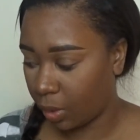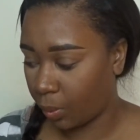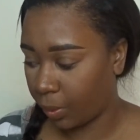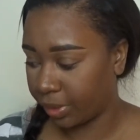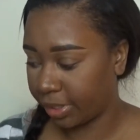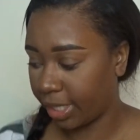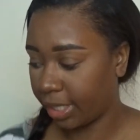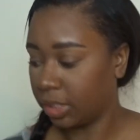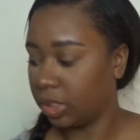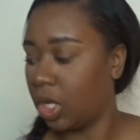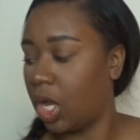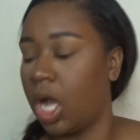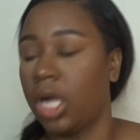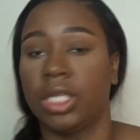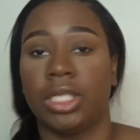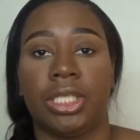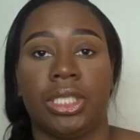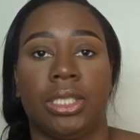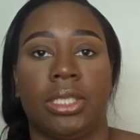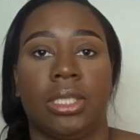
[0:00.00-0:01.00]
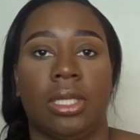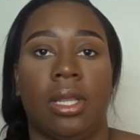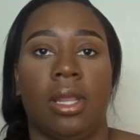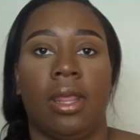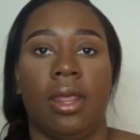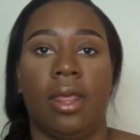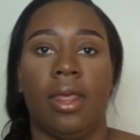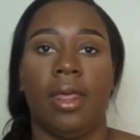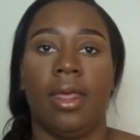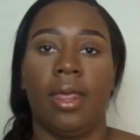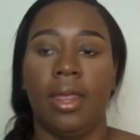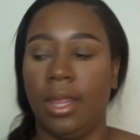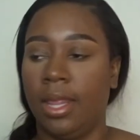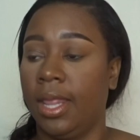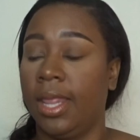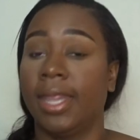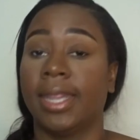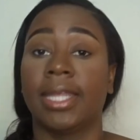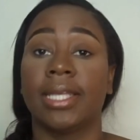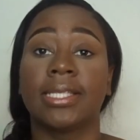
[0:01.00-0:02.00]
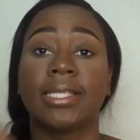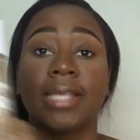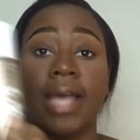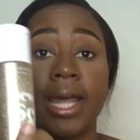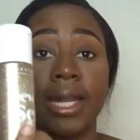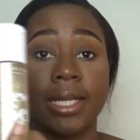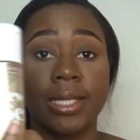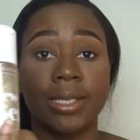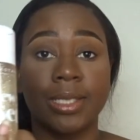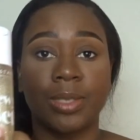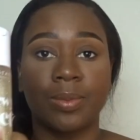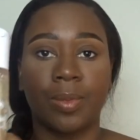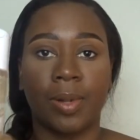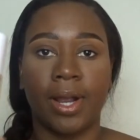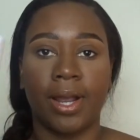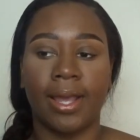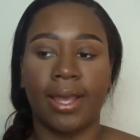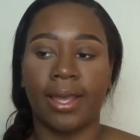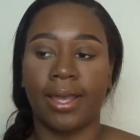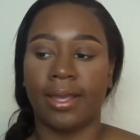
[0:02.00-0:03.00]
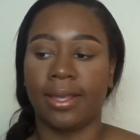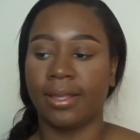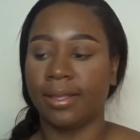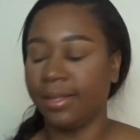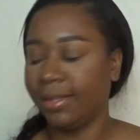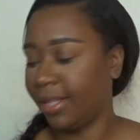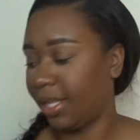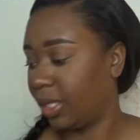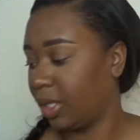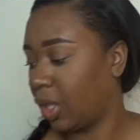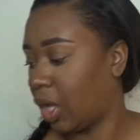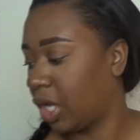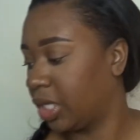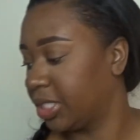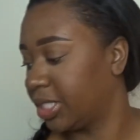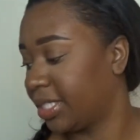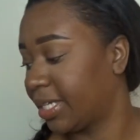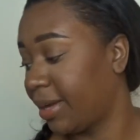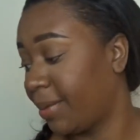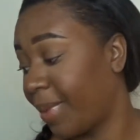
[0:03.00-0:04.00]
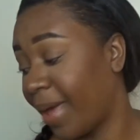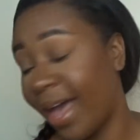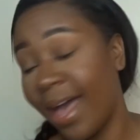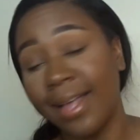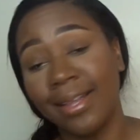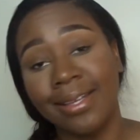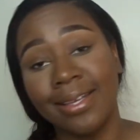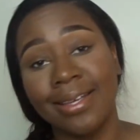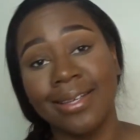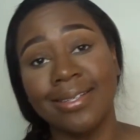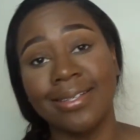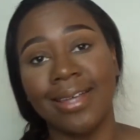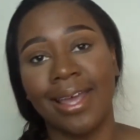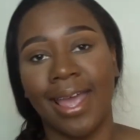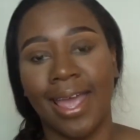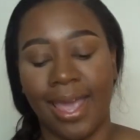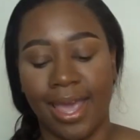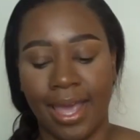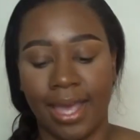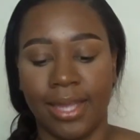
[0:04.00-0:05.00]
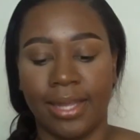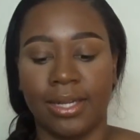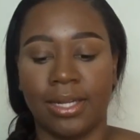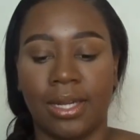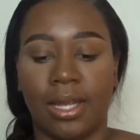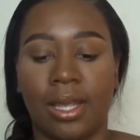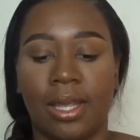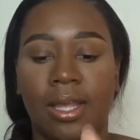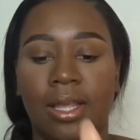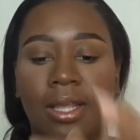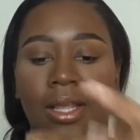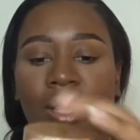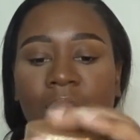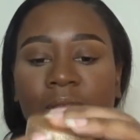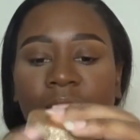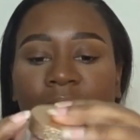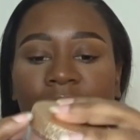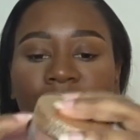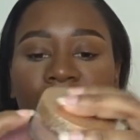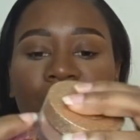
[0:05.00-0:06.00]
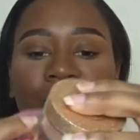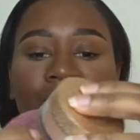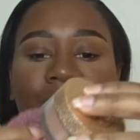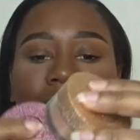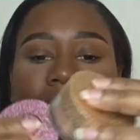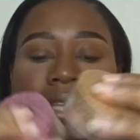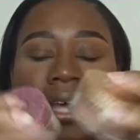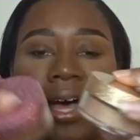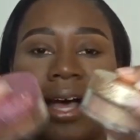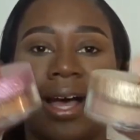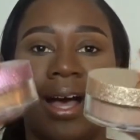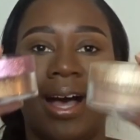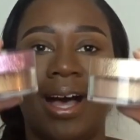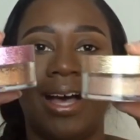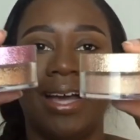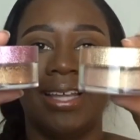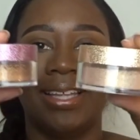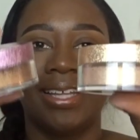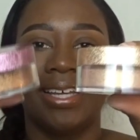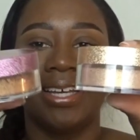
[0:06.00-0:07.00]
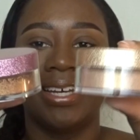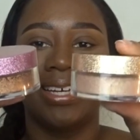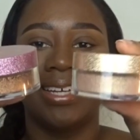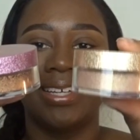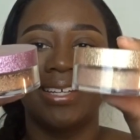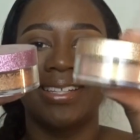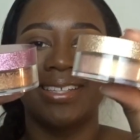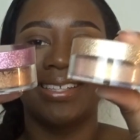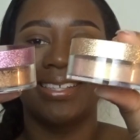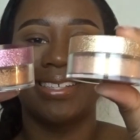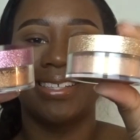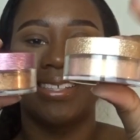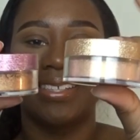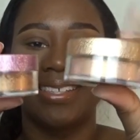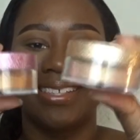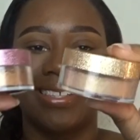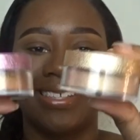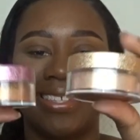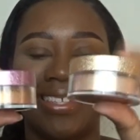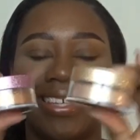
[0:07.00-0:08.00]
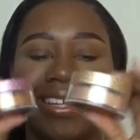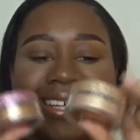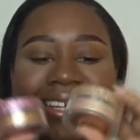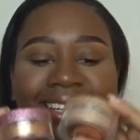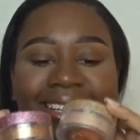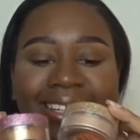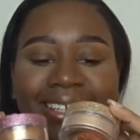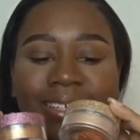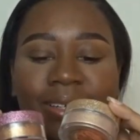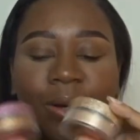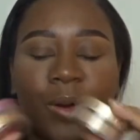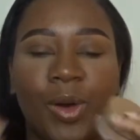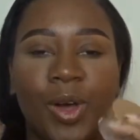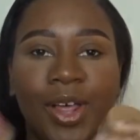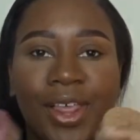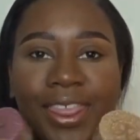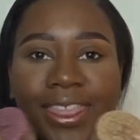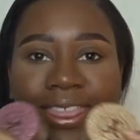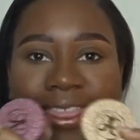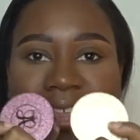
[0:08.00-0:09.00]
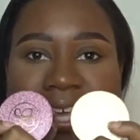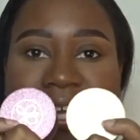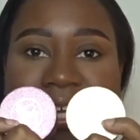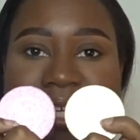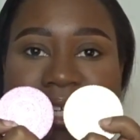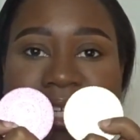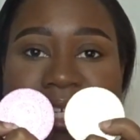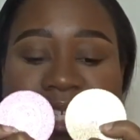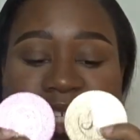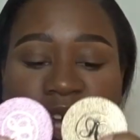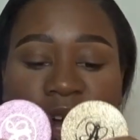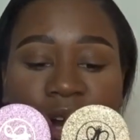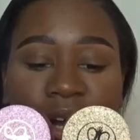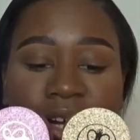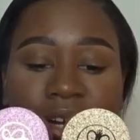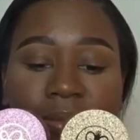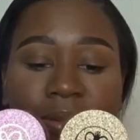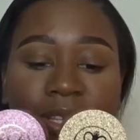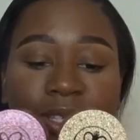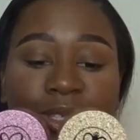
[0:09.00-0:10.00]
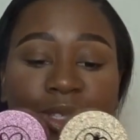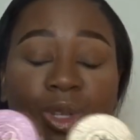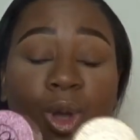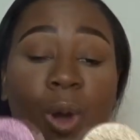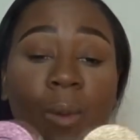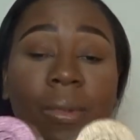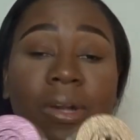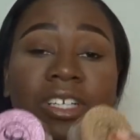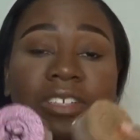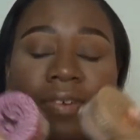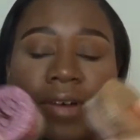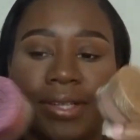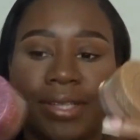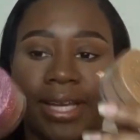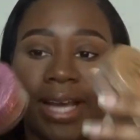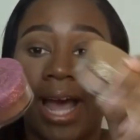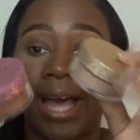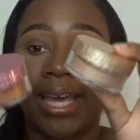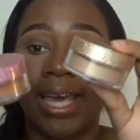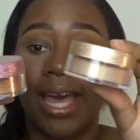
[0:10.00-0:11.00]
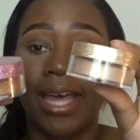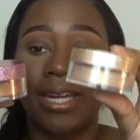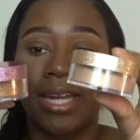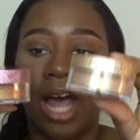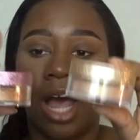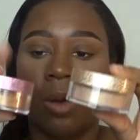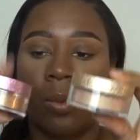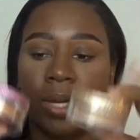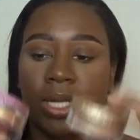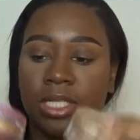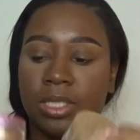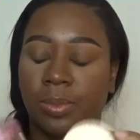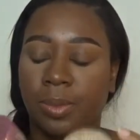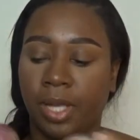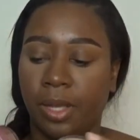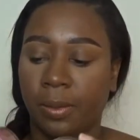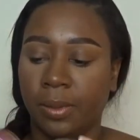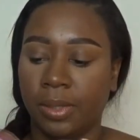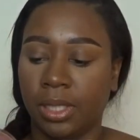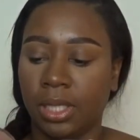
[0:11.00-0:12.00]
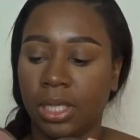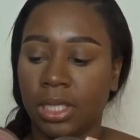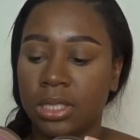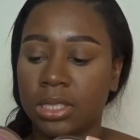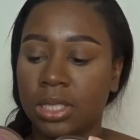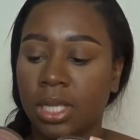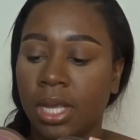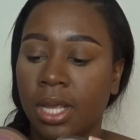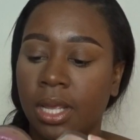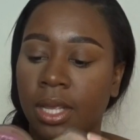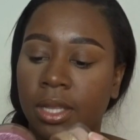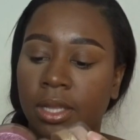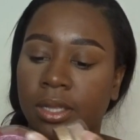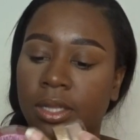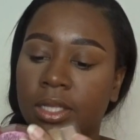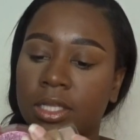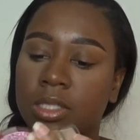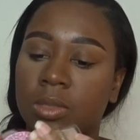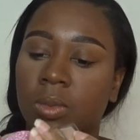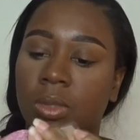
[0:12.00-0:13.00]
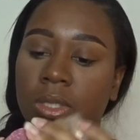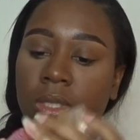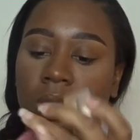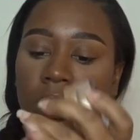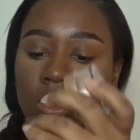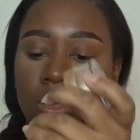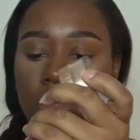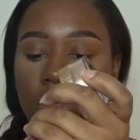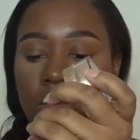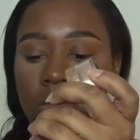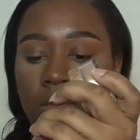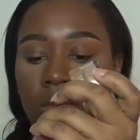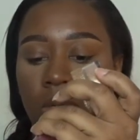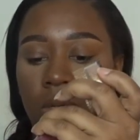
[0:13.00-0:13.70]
when they launched the setting spray, they launched a palette and loose highlights. These are gonna be so much fun. Like, I cannot wait to play with these. This one is